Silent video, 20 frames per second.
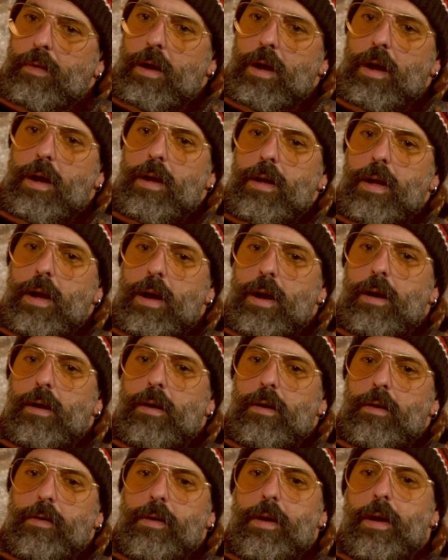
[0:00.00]
Uh, yeah.
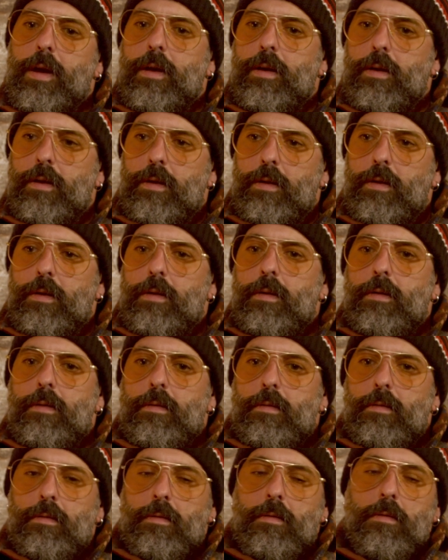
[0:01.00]
For okay. Five.
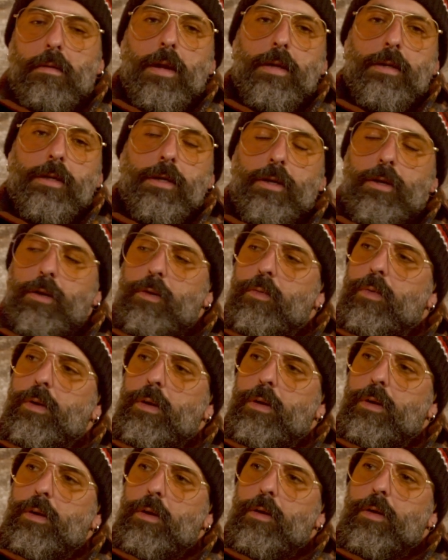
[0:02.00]
That's a good
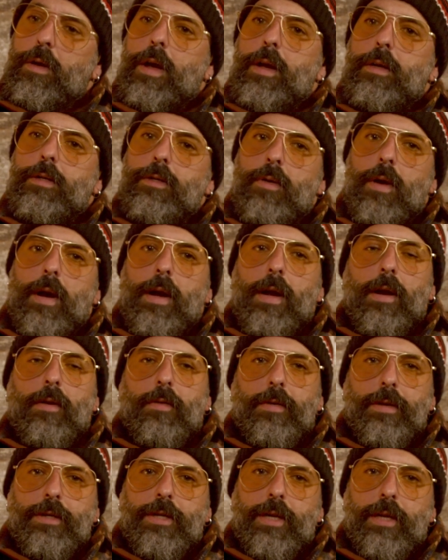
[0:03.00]
one. Okay, so I got to
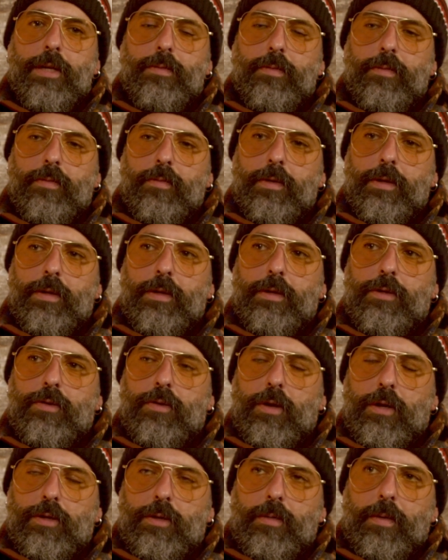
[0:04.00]
rechange,
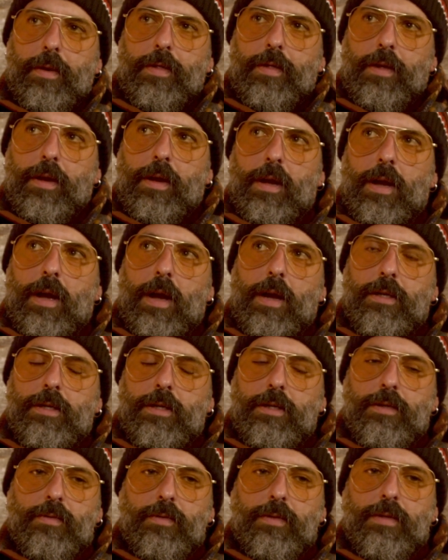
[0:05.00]
restructure my thinking. I
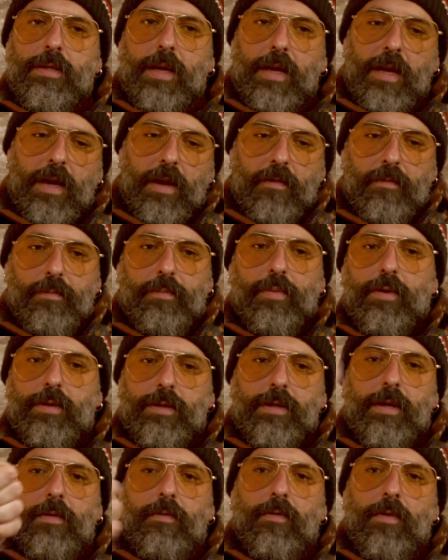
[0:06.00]
just yeah. was thinking of
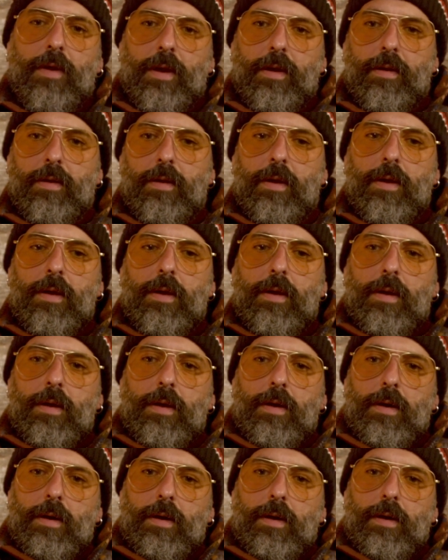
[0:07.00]
books I've read. Yeah, that's
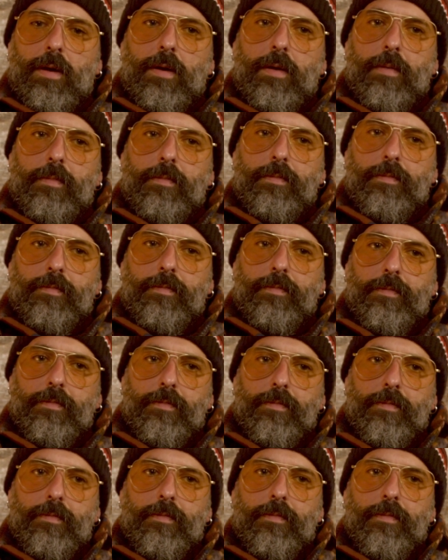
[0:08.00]
that's your problem. Um, but you said
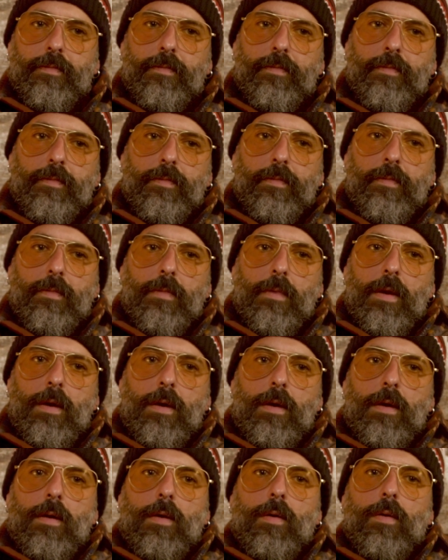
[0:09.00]
Mazzucchelli, and I think
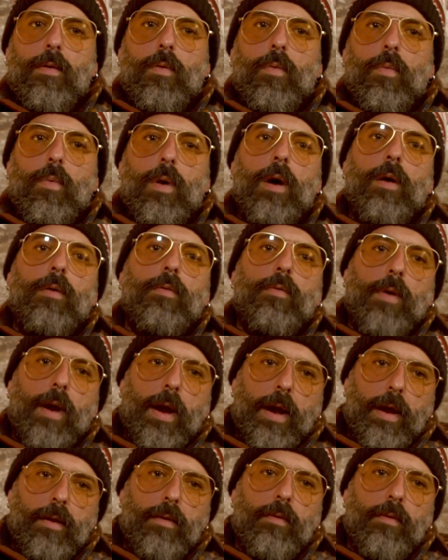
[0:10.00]
that that's well, right.